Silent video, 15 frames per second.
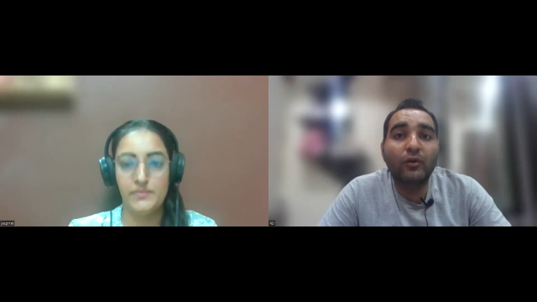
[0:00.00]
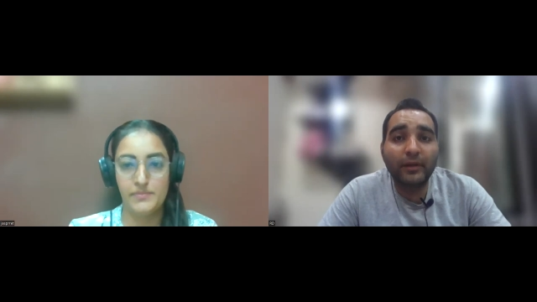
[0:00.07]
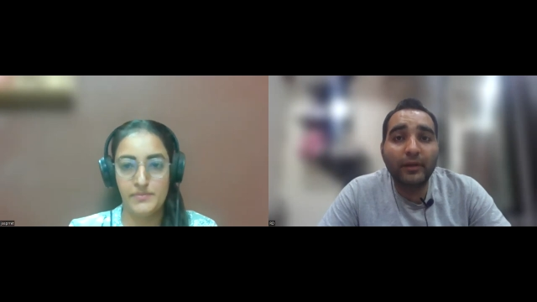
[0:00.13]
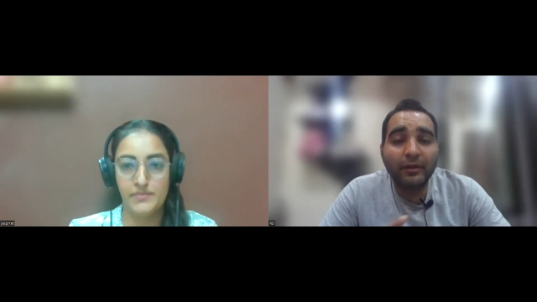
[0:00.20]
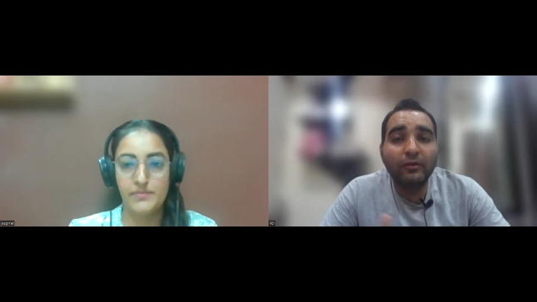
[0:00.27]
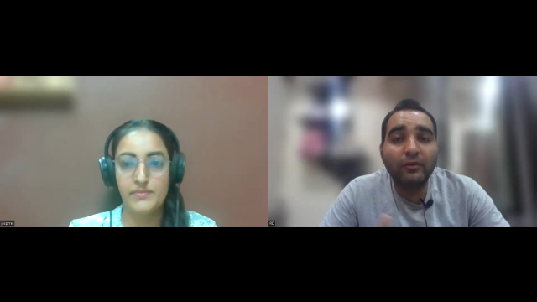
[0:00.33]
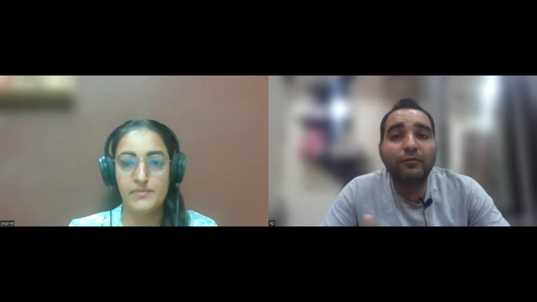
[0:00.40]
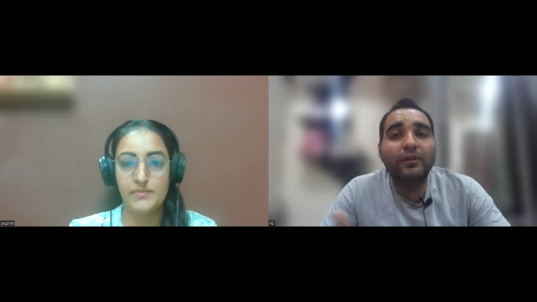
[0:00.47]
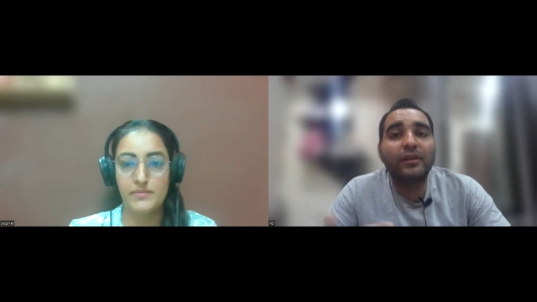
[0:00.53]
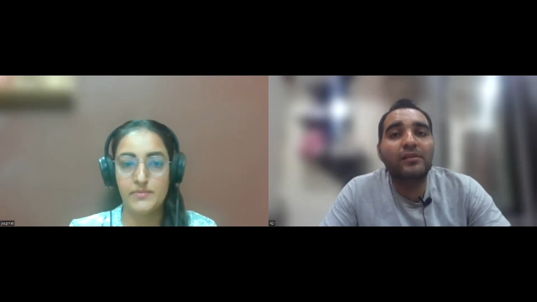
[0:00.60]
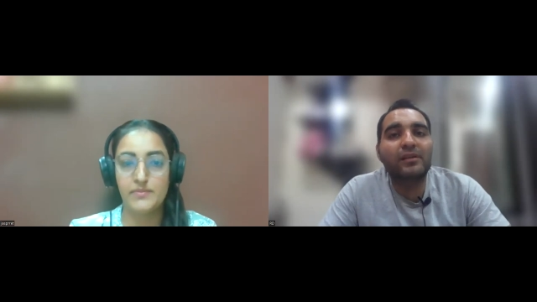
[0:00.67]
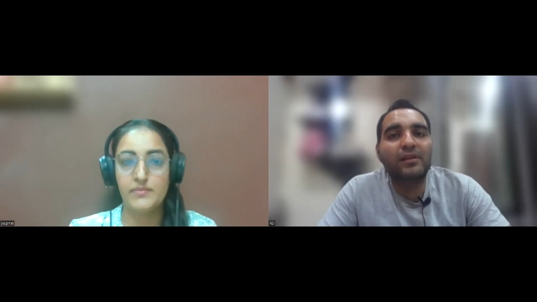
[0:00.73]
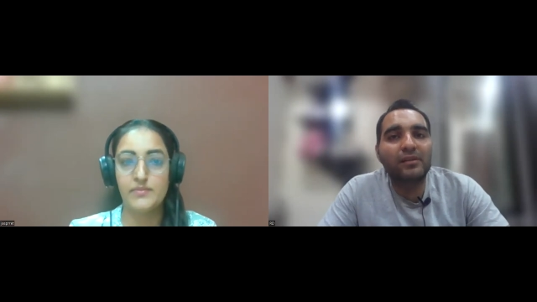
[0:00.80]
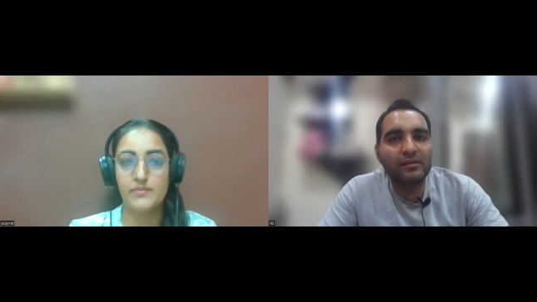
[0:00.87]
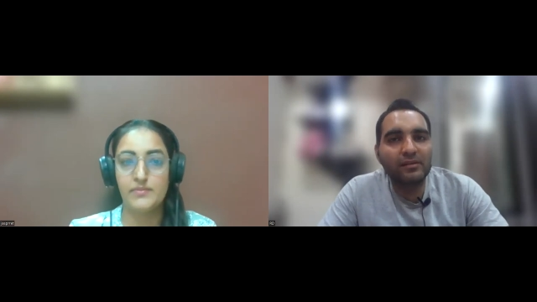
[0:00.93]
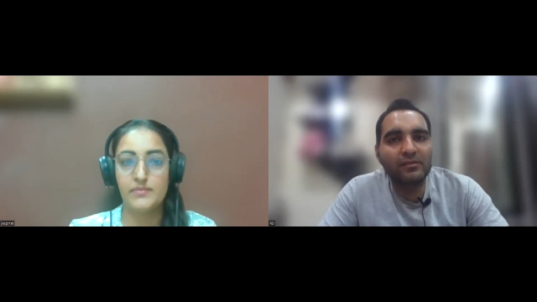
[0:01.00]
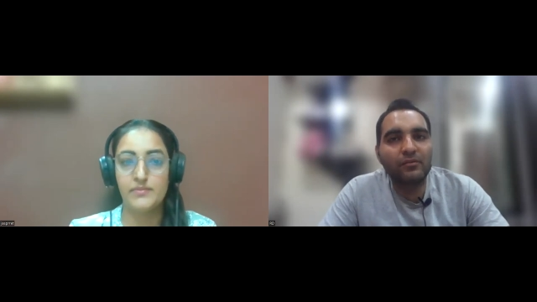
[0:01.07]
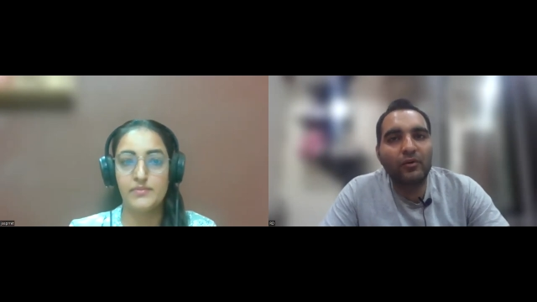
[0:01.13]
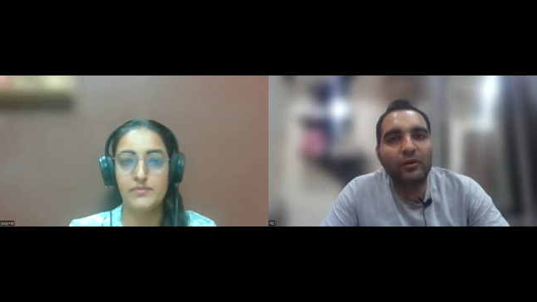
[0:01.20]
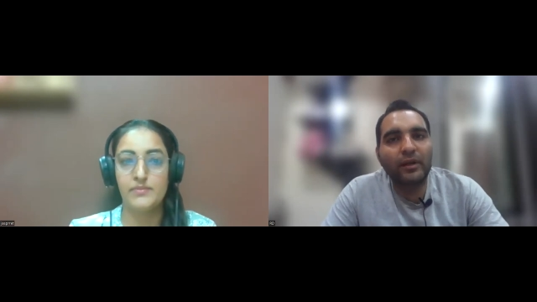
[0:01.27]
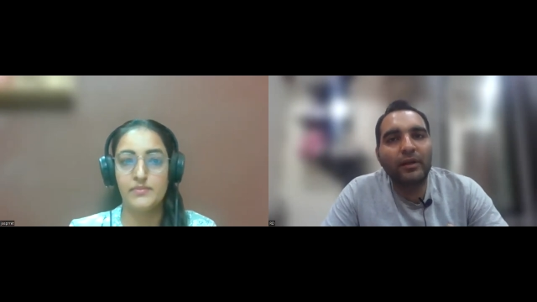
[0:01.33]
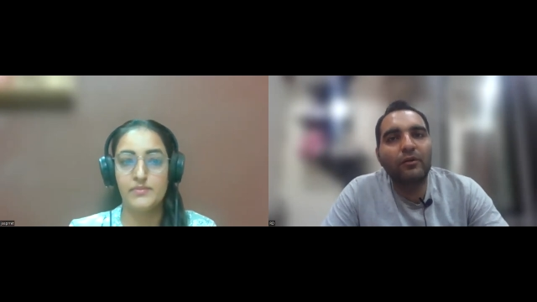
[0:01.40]
Speaker 1: what kind of test cases,
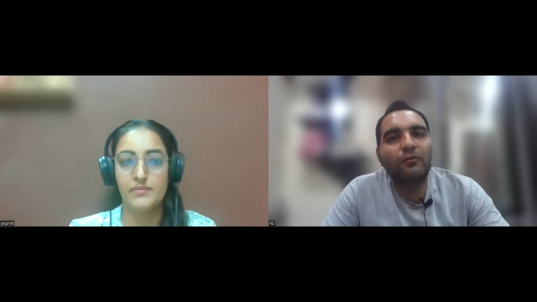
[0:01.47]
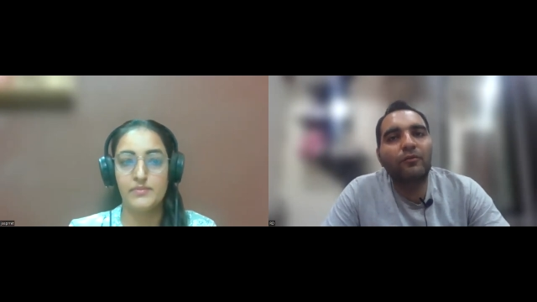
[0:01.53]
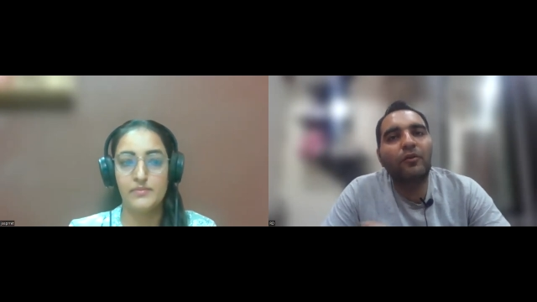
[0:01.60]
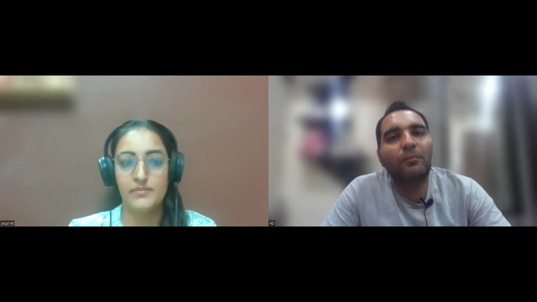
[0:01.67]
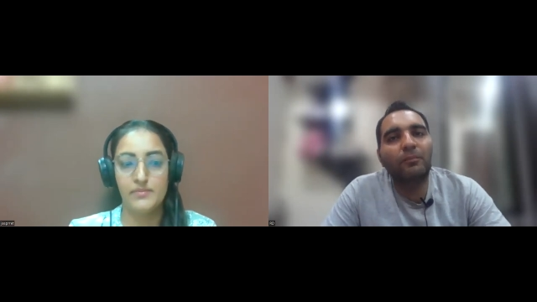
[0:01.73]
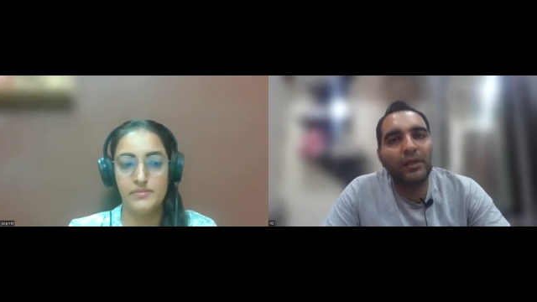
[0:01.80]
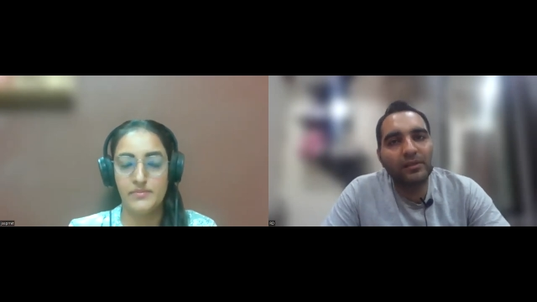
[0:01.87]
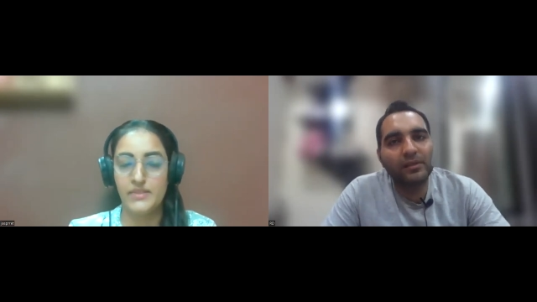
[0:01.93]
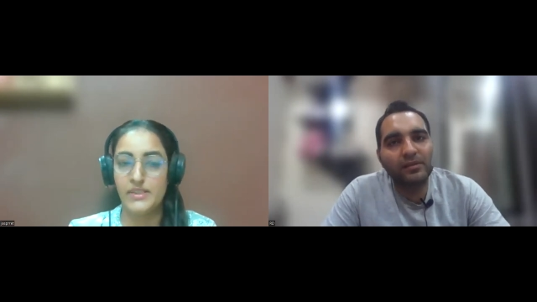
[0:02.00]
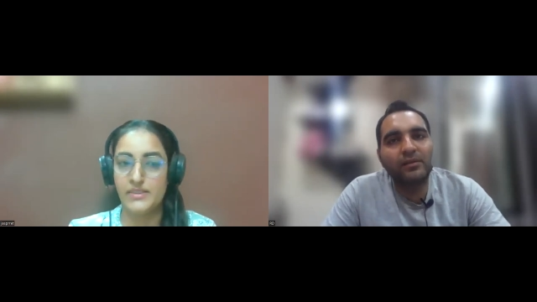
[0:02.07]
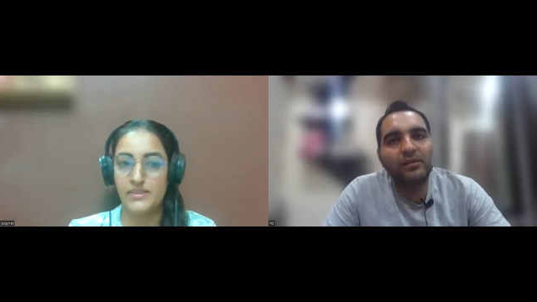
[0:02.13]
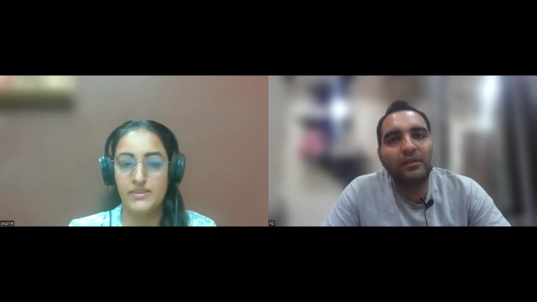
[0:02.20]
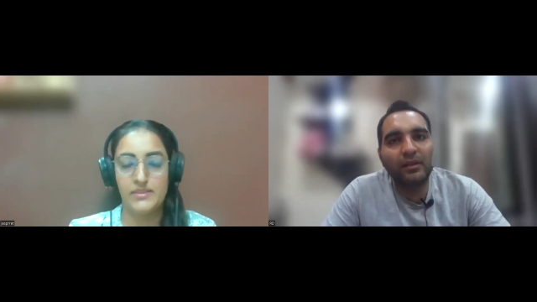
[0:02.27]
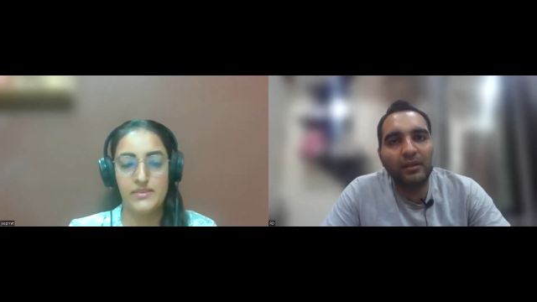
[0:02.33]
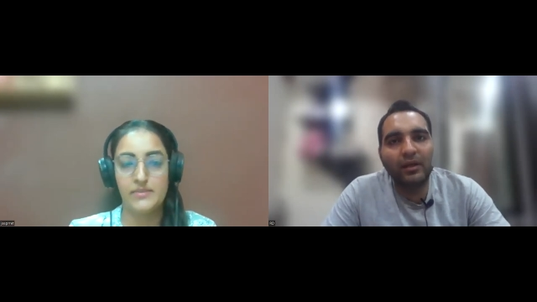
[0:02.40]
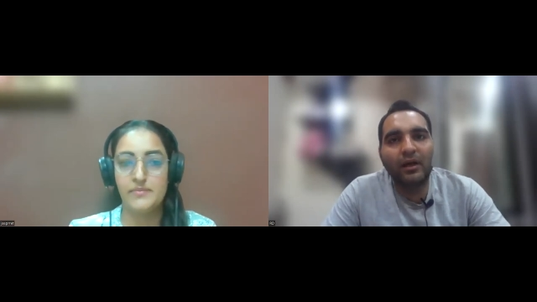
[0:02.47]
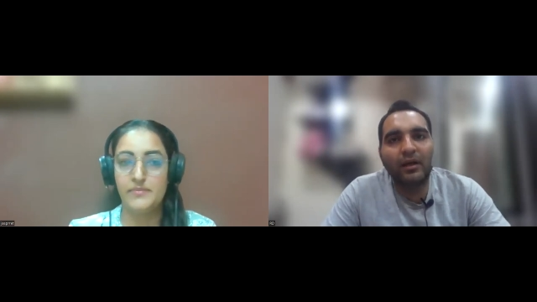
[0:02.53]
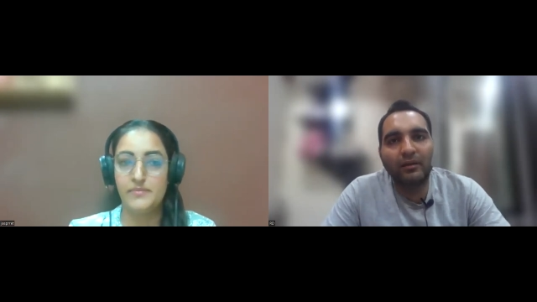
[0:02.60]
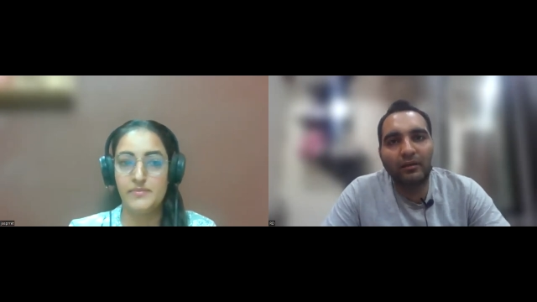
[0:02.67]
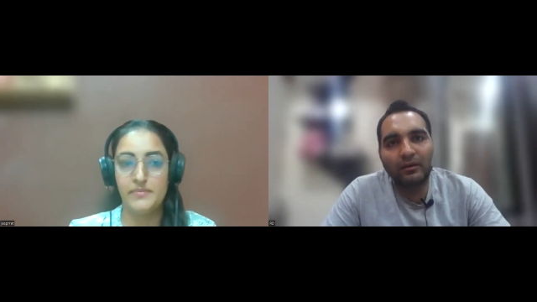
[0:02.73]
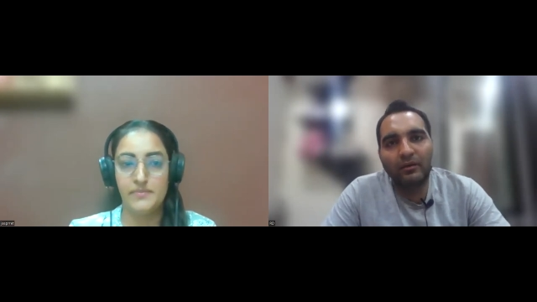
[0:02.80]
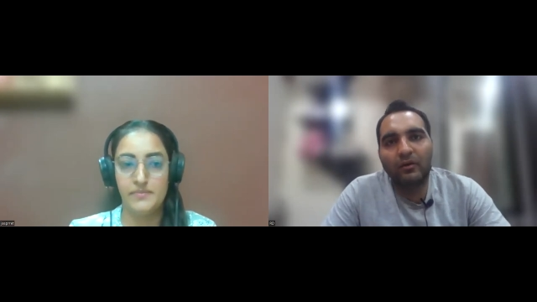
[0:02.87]
what kind of complexity they are.